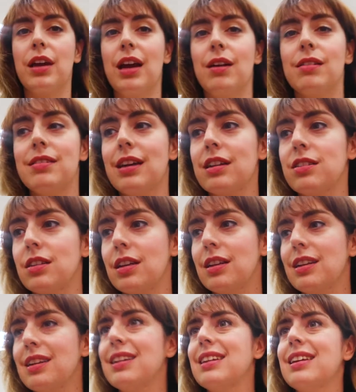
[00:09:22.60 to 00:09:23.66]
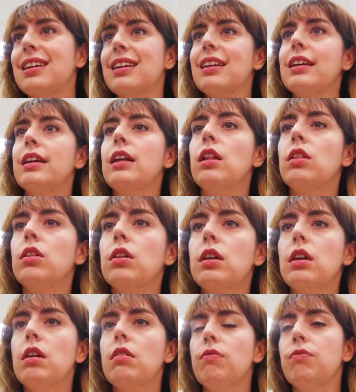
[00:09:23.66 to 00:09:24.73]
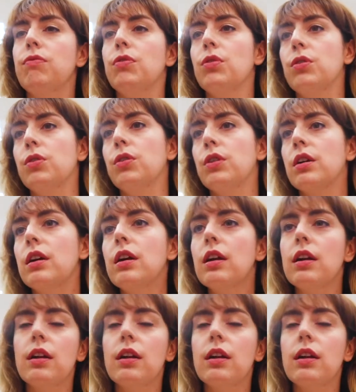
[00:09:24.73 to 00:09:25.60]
care section. Looking for